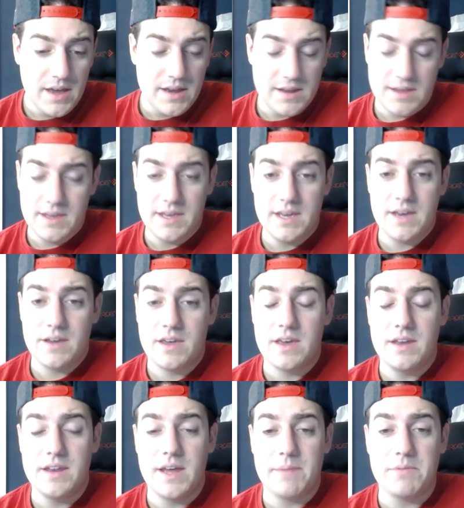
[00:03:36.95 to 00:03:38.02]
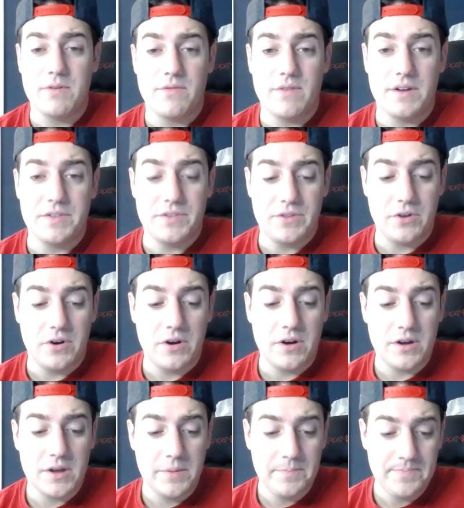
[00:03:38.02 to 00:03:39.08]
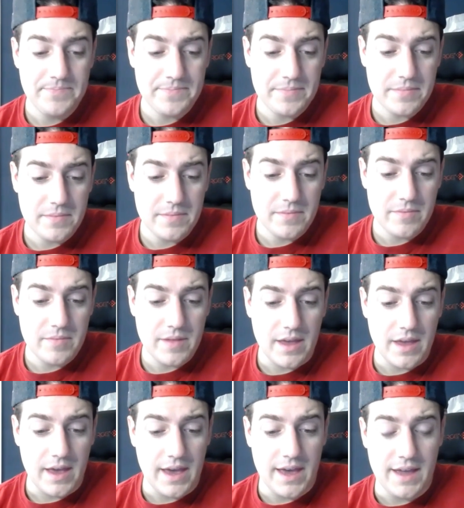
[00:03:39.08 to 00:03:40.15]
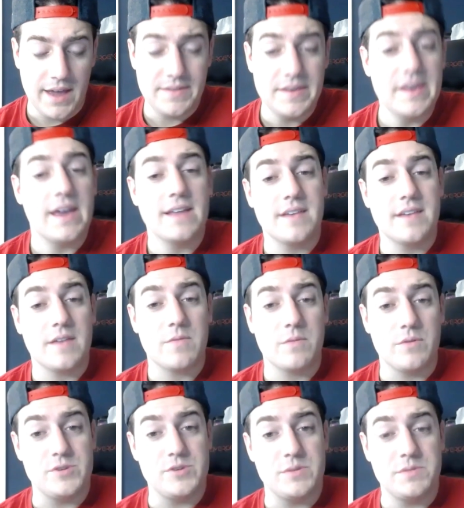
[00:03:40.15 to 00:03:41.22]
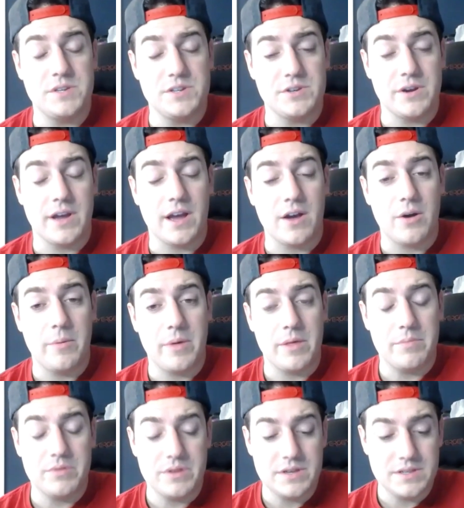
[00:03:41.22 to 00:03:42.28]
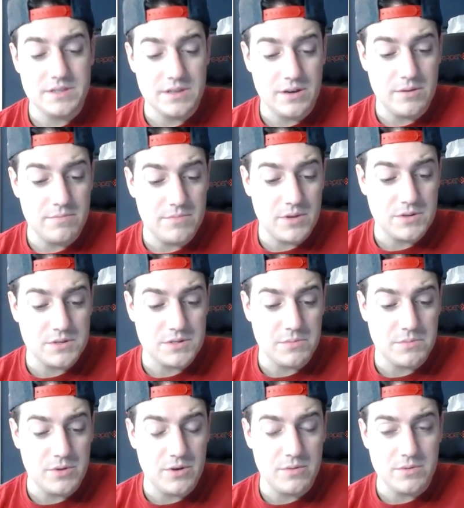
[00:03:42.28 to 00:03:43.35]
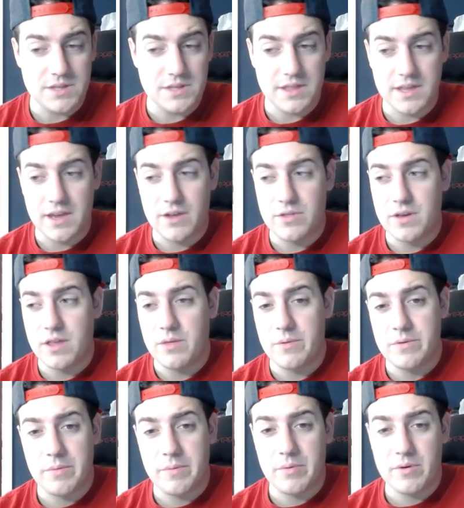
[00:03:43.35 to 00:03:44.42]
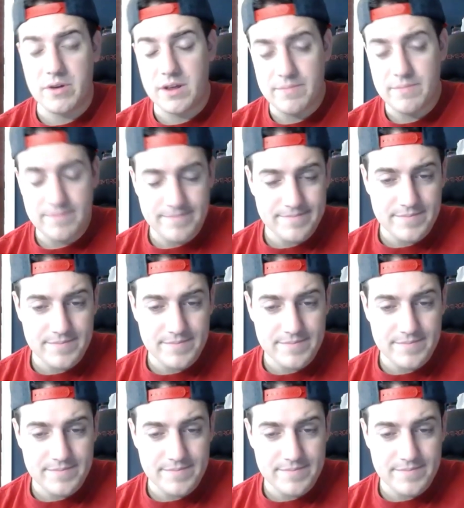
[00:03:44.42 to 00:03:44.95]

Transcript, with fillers: Nakia kidnapped her friend's dog, and Tia had sex with her gym teacher and got caught by the police. So those are some notables. I think all the other ones are pretty